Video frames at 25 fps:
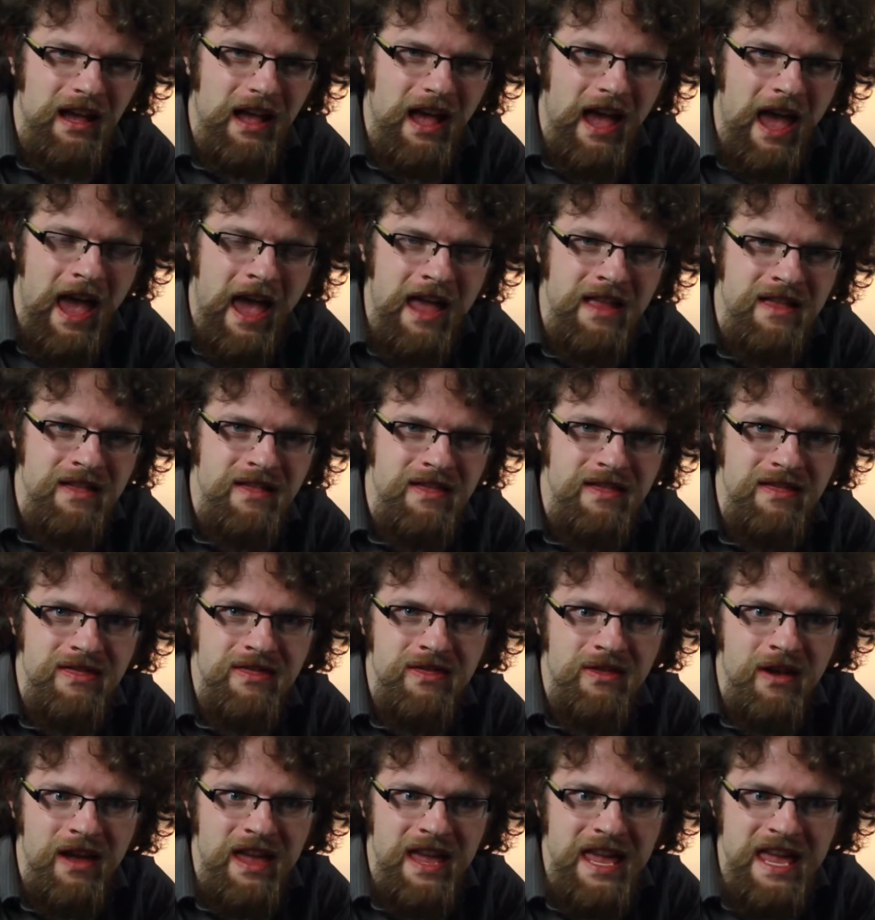In
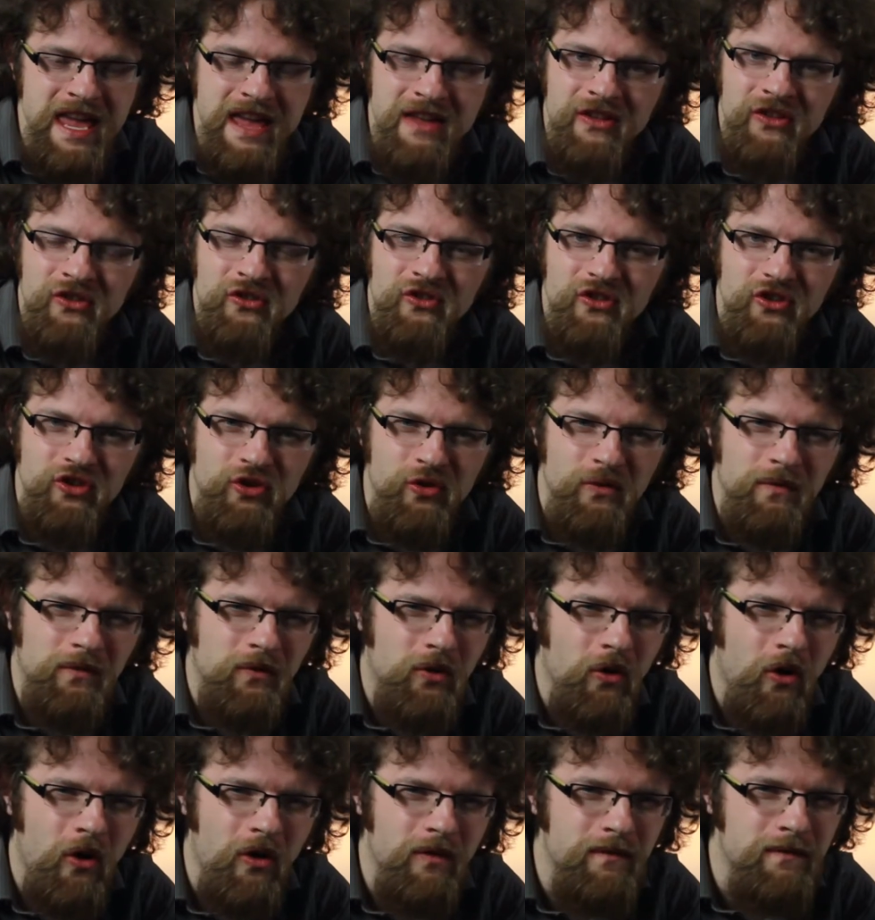the East, you've
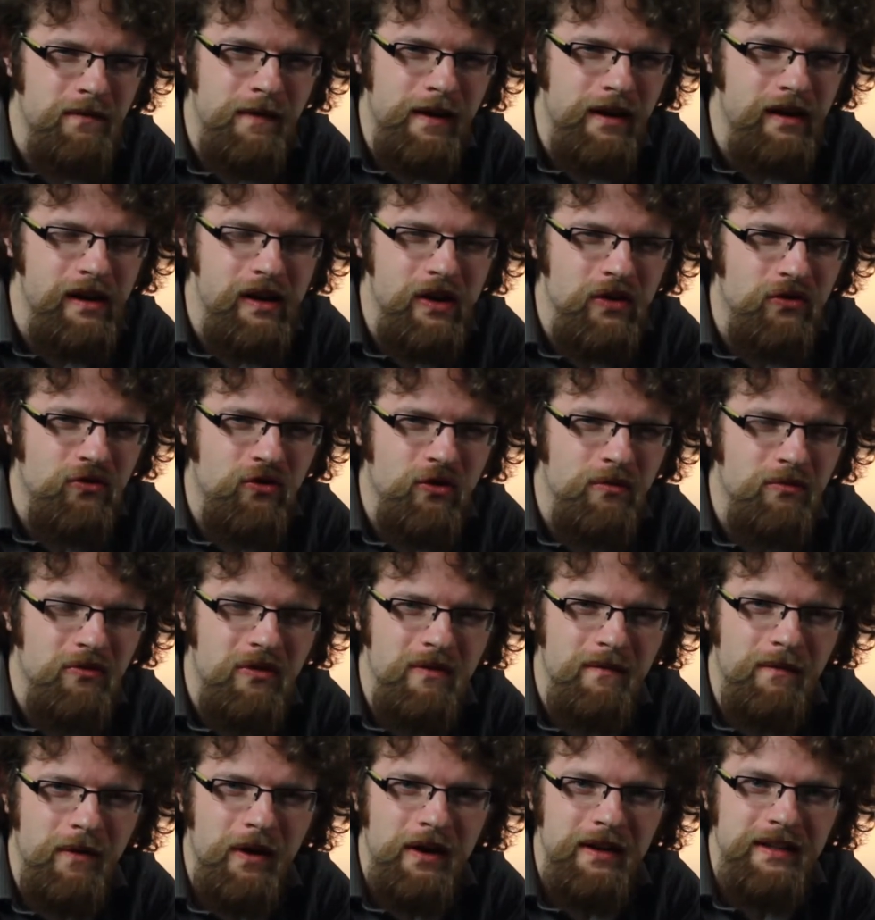got various groups
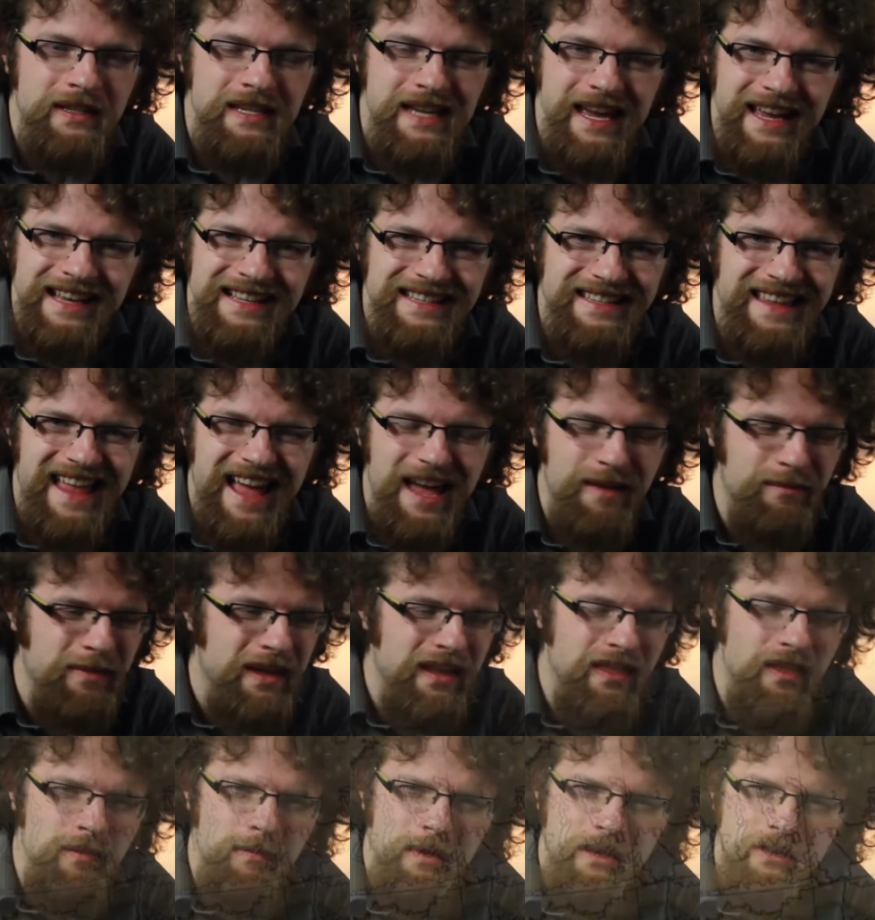converting to Islam.
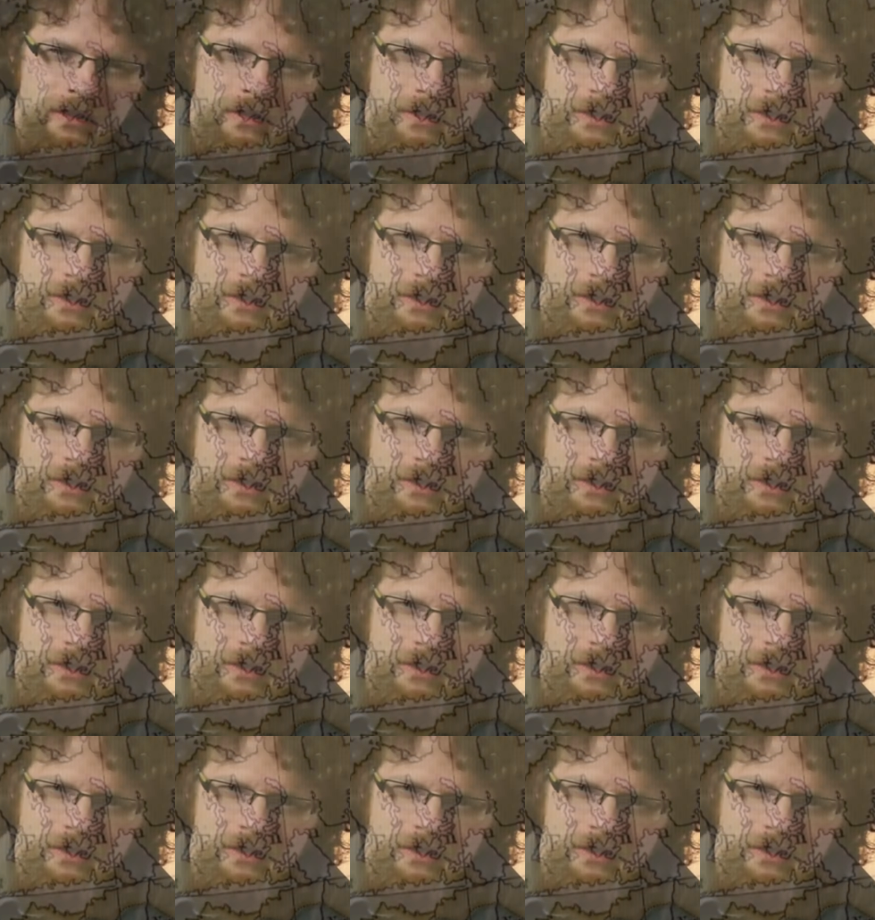In the middle,